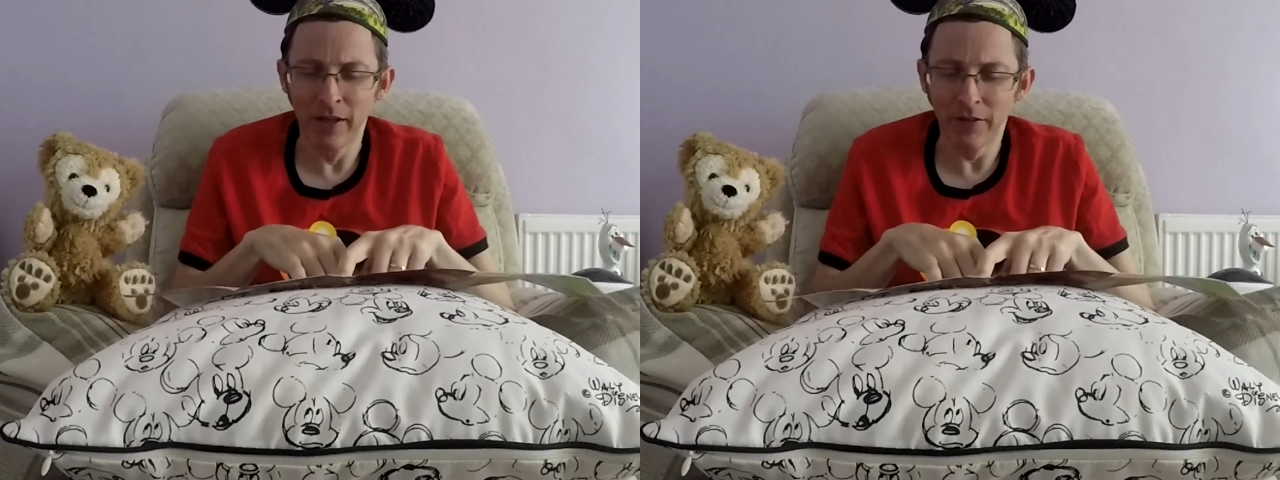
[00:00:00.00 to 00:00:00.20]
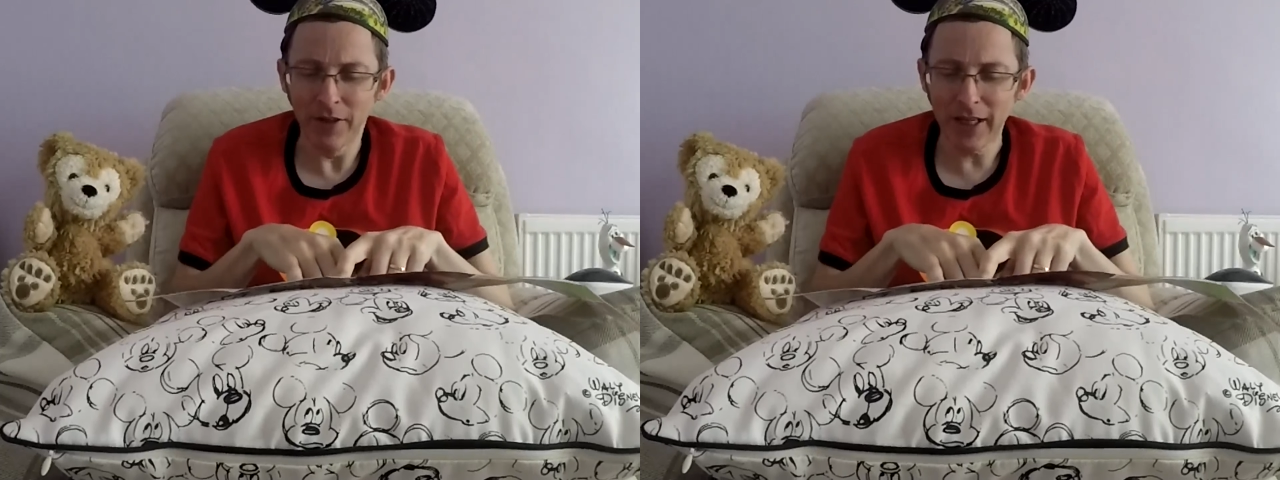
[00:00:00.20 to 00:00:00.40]

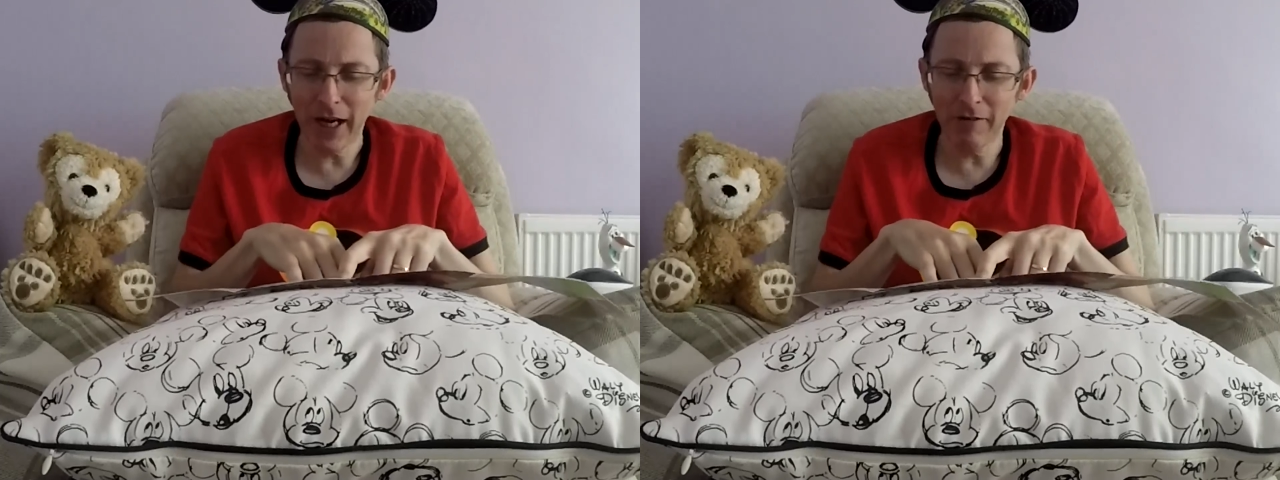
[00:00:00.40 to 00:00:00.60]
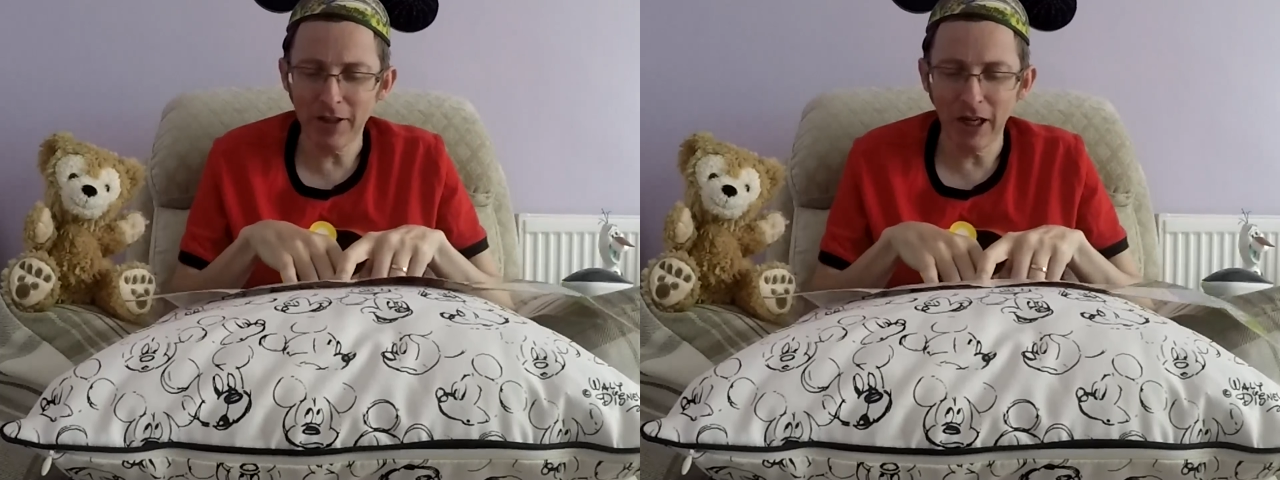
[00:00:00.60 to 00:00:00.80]
The
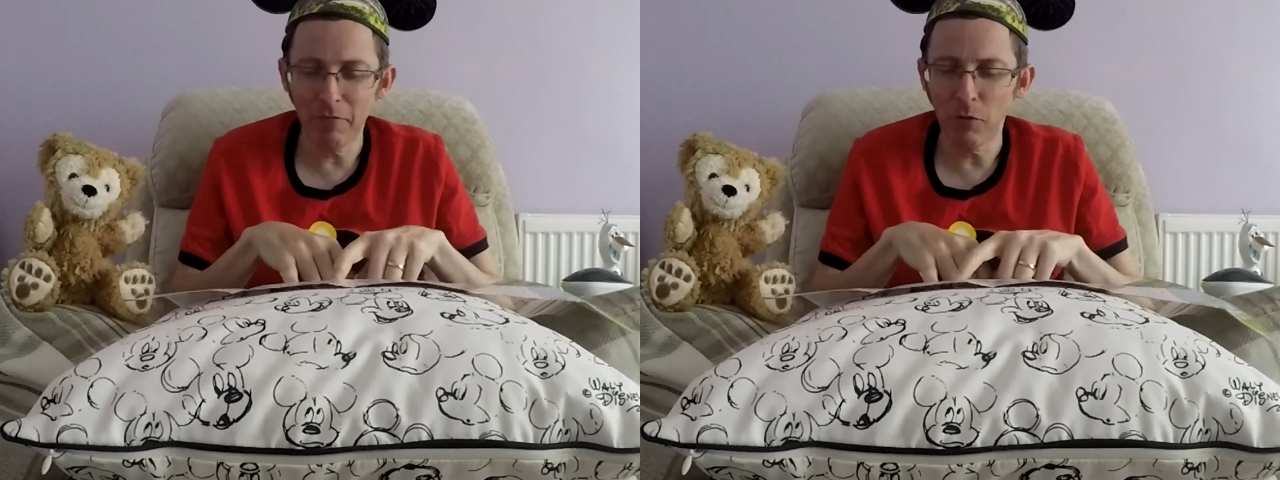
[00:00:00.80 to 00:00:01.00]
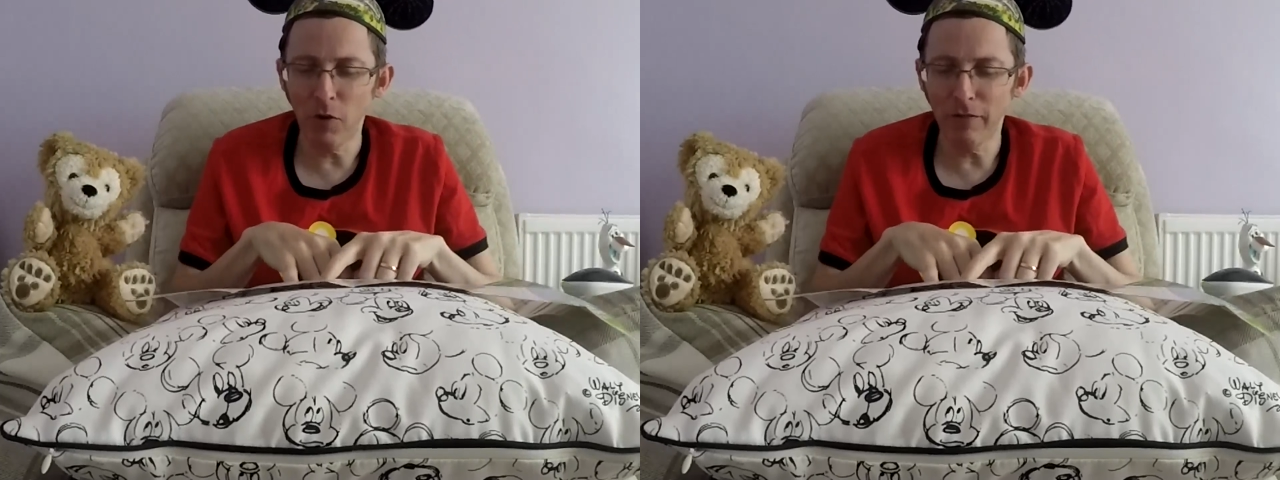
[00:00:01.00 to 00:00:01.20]
Tower of Terror, my
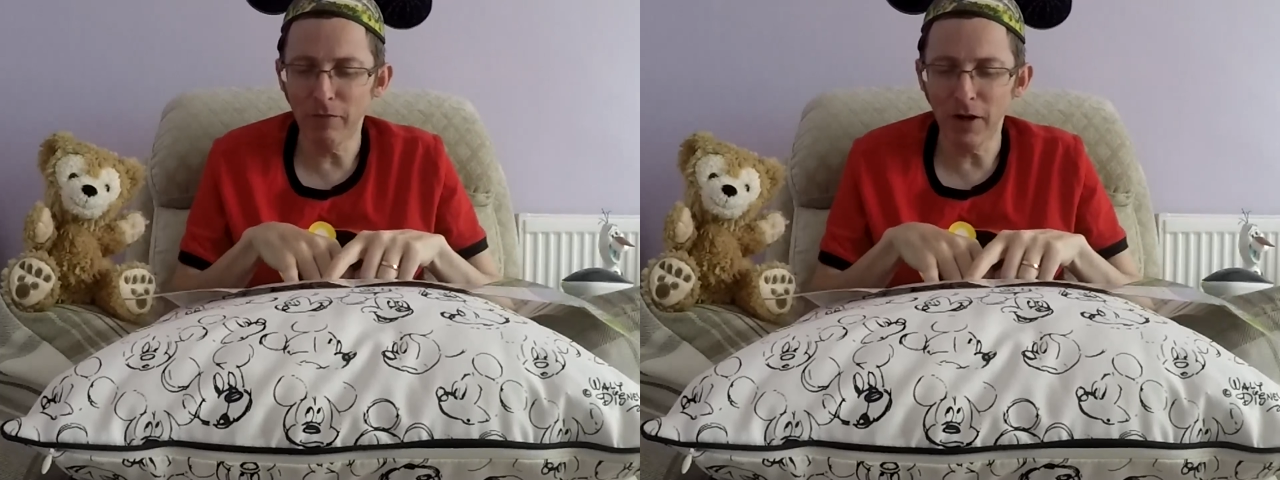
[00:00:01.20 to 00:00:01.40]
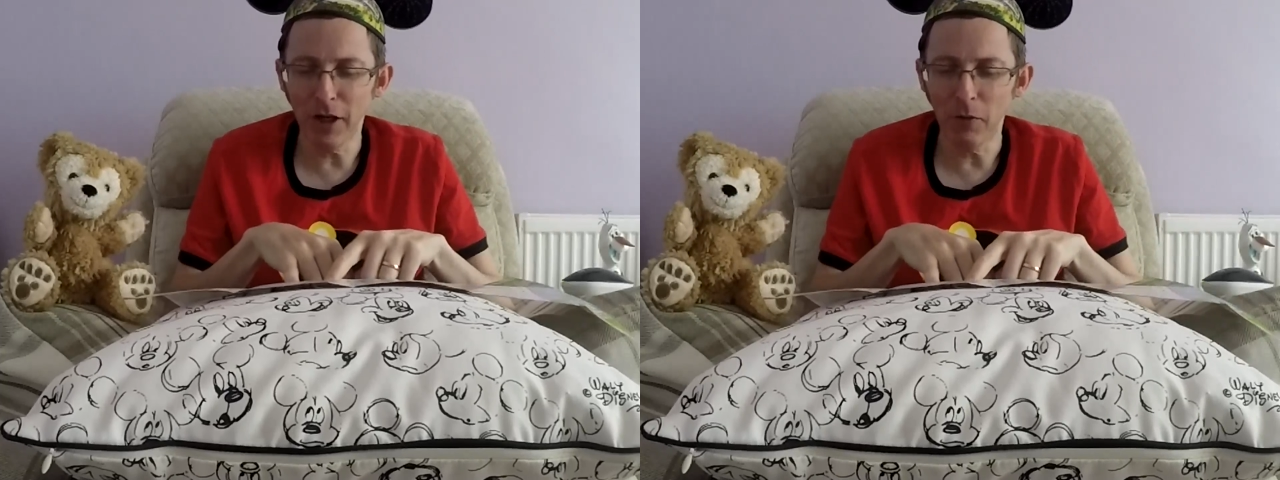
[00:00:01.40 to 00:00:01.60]
wife won't go